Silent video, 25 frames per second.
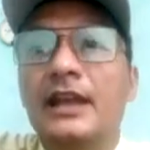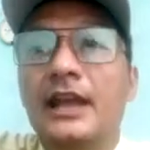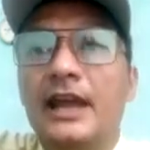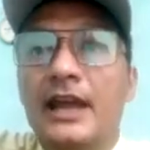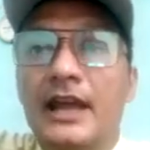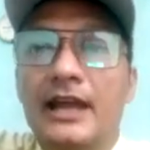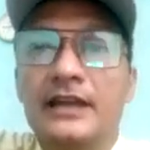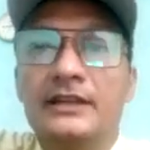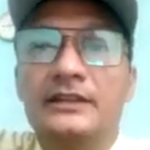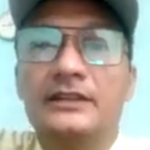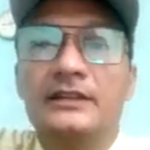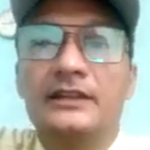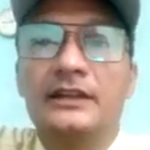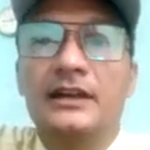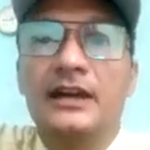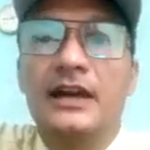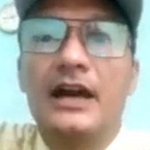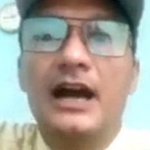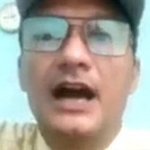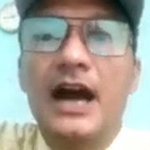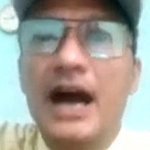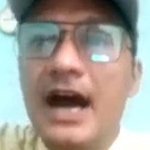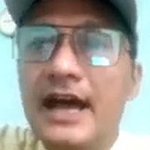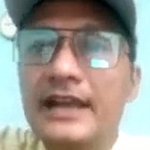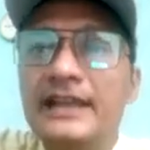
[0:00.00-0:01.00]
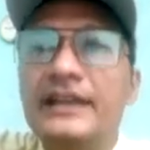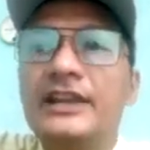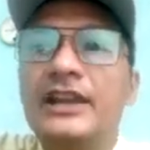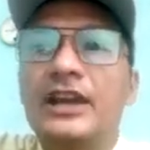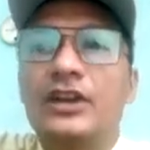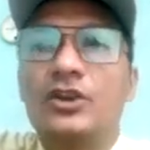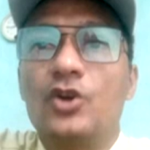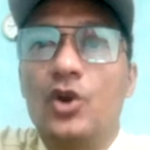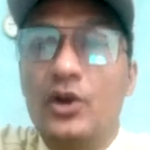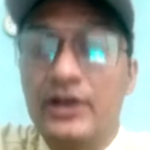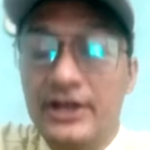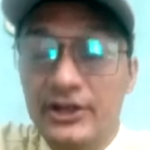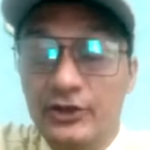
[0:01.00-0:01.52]
and are in
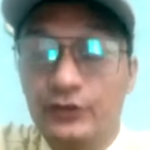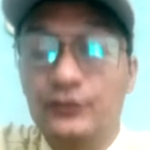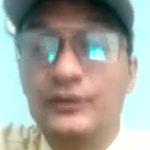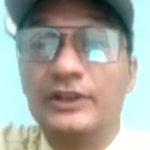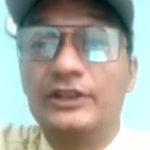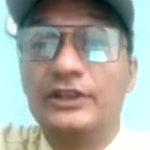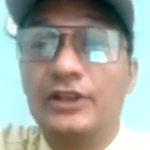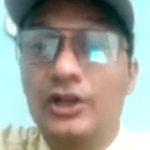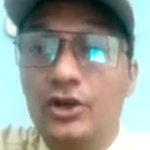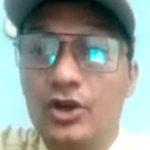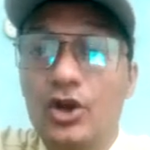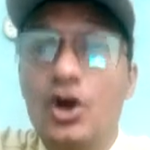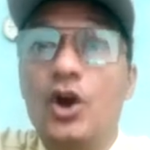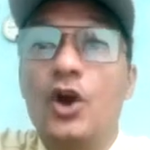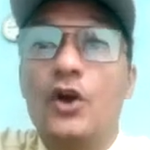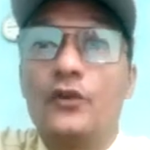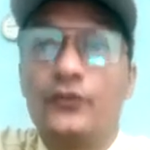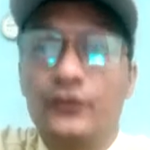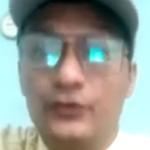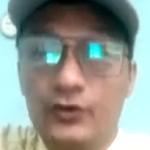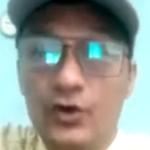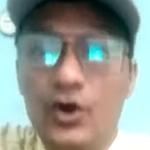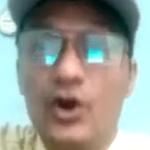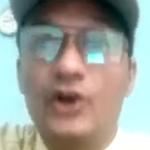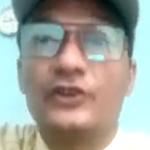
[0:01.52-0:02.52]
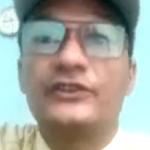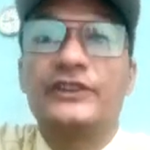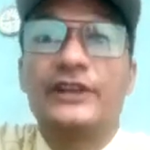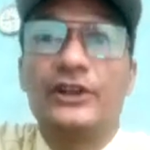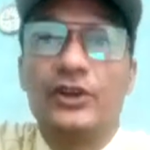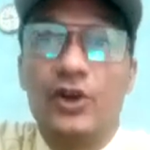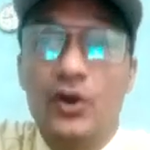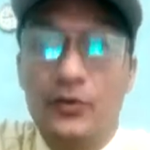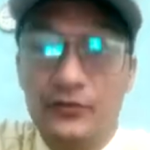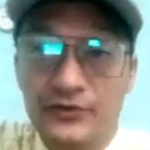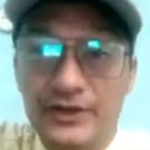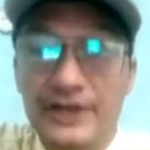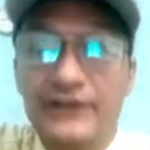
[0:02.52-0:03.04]
accordance with the law, of course,
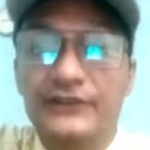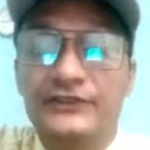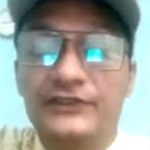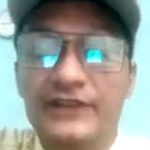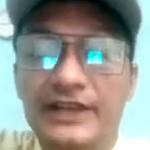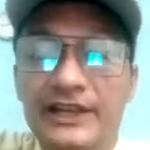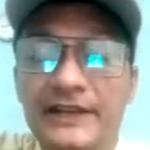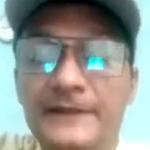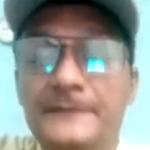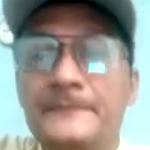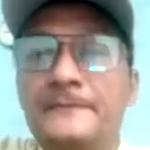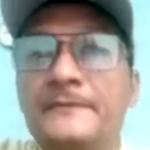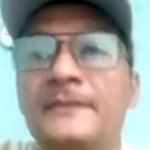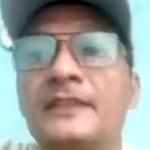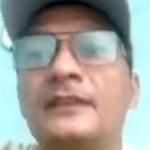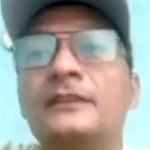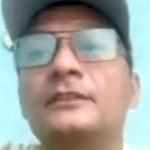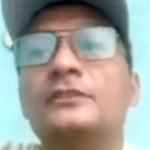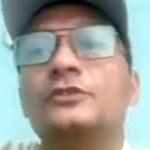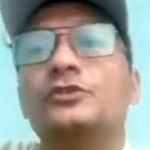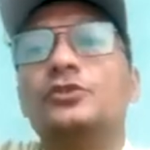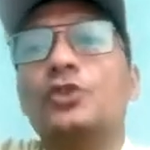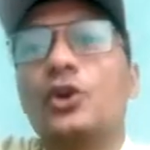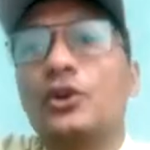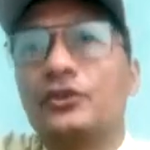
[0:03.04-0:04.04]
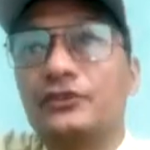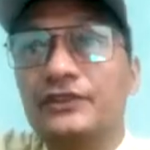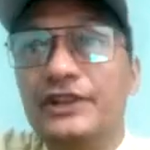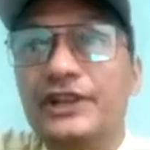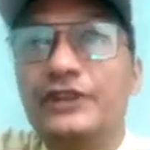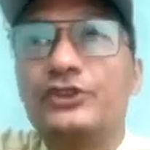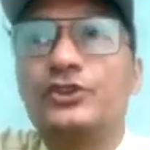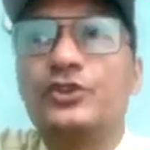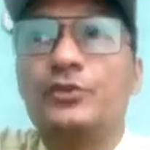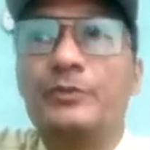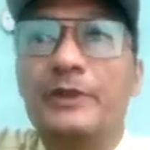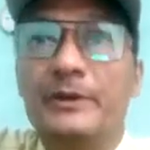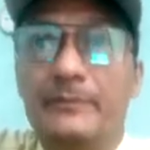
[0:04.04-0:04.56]
and obviously, those
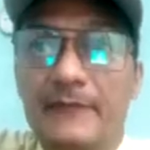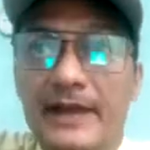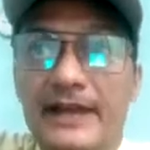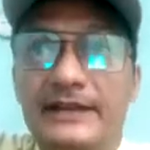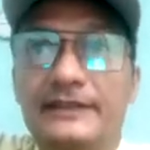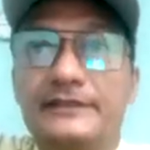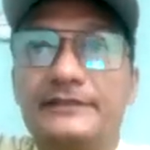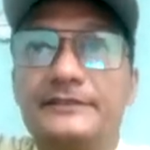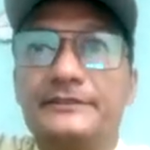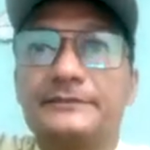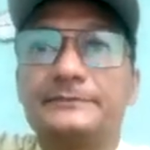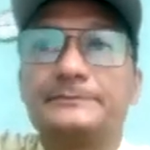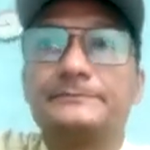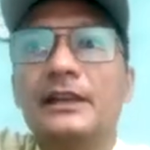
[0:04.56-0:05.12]
need to be met.